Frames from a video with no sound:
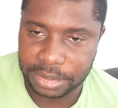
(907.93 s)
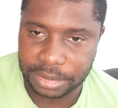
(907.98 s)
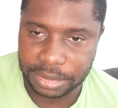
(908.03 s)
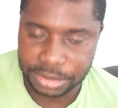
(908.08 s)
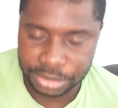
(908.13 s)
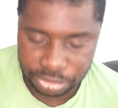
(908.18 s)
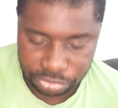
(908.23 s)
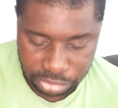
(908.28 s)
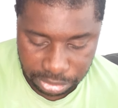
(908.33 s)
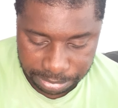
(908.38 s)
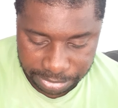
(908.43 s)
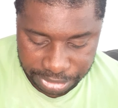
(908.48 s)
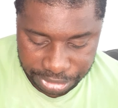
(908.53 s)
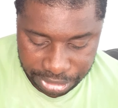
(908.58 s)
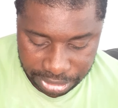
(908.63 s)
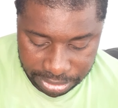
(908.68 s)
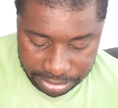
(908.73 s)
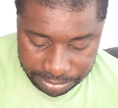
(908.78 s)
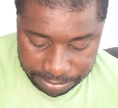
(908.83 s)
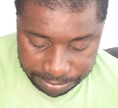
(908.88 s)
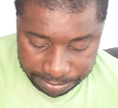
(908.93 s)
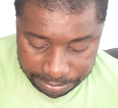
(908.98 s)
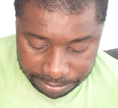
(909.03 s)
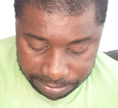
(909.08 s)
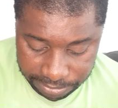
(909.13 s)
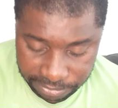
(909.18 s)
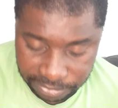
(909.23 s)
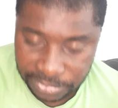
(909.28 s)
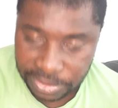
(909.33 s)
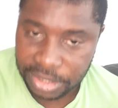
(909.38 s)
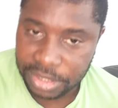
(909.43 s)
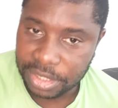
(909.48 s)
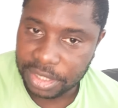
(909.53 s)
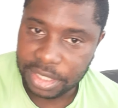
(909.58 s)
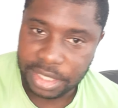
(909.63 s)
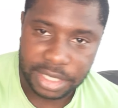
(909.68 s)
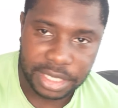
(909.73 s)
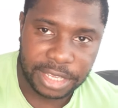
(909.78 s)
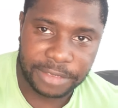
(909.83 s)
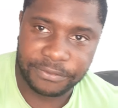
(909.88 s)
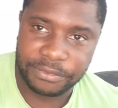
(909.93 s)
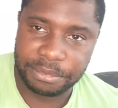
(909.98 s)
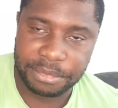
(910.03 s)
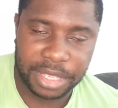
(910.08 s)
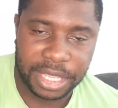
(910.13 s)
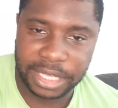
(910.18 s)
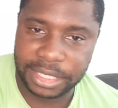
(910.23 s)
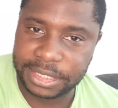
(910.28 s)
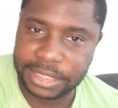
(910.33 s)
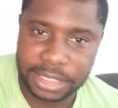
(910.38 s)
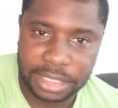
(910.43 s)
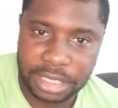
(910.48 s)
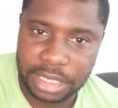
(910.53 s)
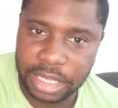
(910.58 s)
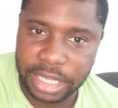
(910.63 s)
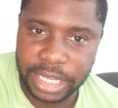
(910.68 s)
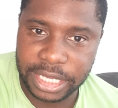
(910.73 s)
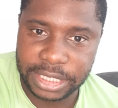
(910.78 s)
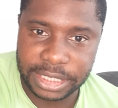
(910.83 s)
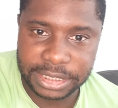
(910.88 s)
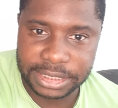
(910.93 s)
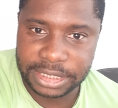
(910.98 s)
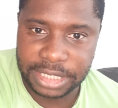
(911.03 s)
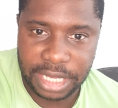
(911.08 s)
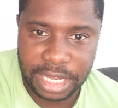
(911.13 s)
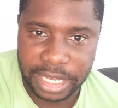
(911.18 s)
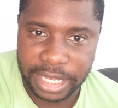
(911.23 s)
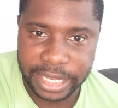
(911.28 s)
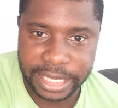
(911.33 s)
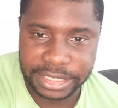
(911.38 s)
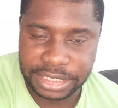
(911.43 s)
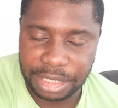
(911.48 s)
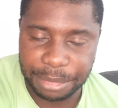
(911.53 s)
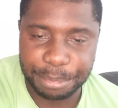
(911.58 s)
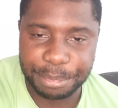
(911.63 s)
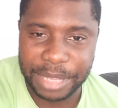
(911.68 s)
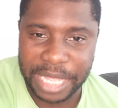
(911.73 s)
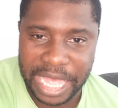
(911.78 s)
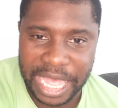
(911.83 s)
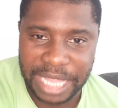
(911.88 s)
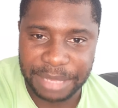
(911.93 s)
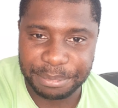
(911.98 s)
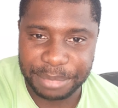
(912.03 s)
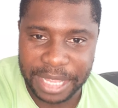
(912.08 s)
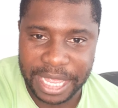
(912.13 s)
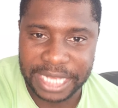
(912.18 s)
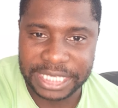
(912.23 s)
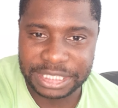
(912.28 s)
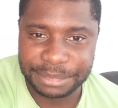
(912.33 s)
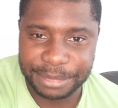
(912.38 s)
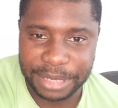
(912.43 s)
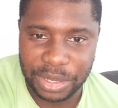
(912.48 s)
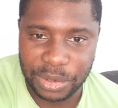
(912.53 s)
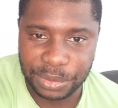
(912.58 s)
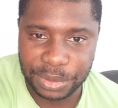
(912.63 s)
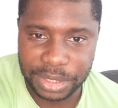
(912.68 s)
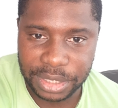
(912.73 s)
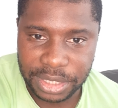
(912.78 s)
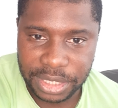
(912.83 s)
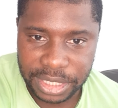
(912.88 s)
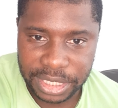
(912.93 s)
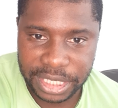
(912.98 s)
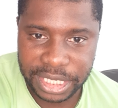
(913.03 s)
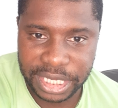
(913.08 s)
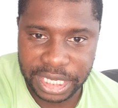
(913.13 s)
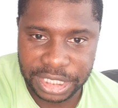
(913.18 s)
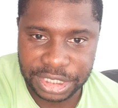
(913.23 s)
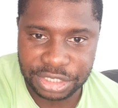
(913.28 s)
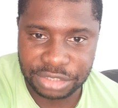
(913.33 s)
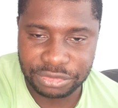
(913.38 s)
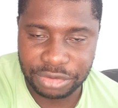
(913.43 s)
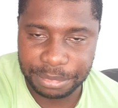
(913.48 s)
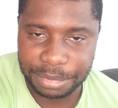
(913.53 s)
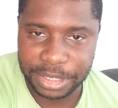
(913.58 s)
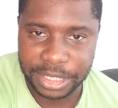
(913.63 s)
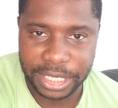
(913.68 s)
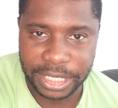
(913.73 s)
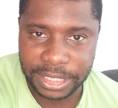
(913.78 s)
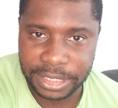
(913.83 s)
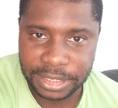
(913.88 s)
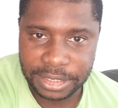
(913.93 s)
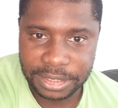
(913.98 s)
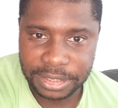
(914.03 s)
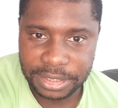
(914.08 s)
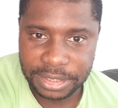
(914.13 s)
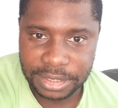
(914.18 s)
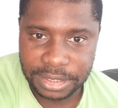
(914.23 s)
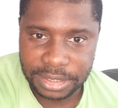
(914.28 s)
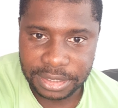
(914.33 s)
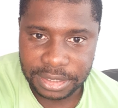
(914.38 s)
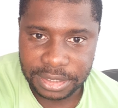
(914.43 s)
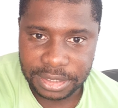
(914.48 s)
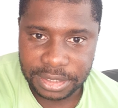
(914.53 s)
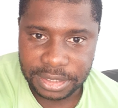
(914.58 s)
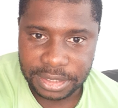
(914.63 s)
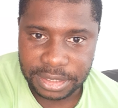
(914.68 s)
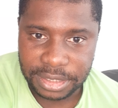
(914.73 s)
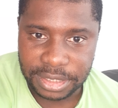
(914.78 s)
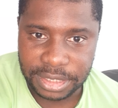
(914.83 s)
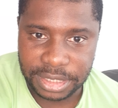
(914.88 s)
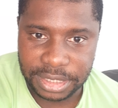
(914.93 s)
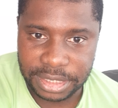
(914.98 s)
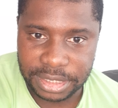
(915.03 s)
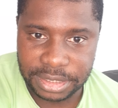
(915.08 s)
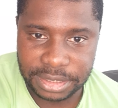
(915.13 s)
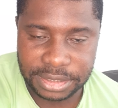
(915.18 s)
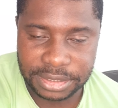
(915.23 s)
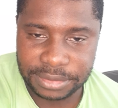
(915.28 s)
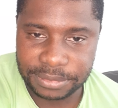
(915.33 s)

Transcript: Jarupkin. Yeah, for me, I hear this guy is a bad smell. Kia Jarupkin. He